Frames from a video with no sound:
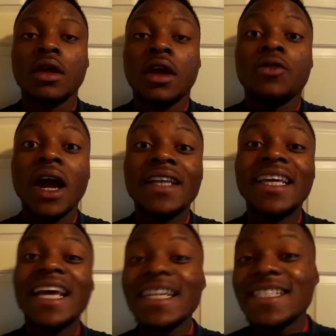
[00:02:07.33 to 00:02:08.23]
Right, the
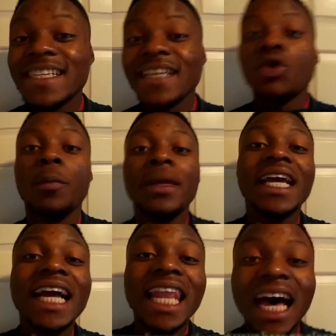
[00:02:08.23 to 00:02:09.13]
next C will be
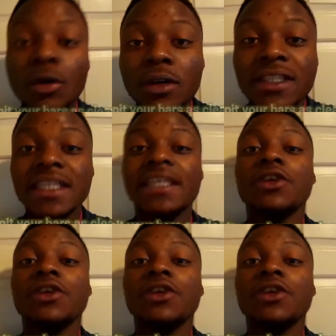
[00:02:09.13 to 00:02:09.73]
clarity.